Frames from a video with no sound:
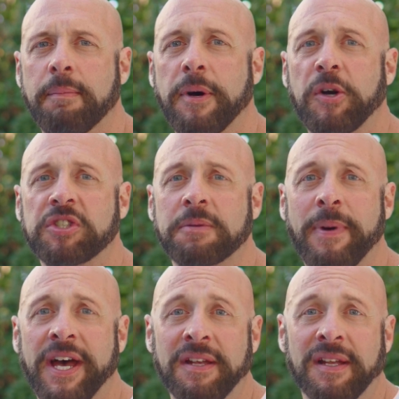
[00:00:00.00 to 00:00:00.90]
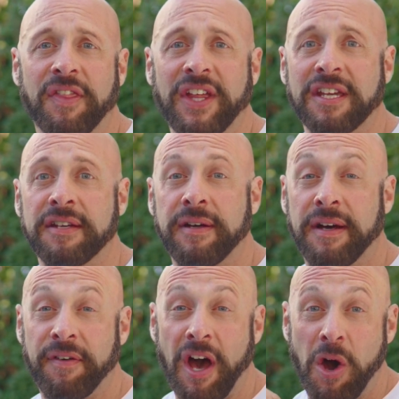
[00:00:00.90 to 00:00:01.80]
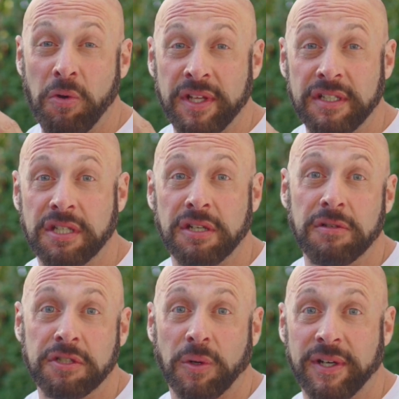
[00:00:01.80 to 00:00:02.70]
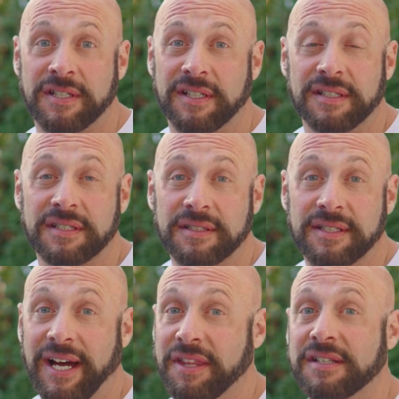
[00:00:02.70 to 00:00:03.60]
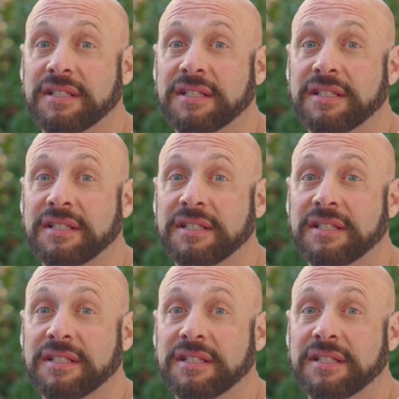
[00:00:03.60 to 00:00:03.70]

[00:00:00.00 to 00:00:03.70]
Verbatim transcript: Most men think you have only two choices to either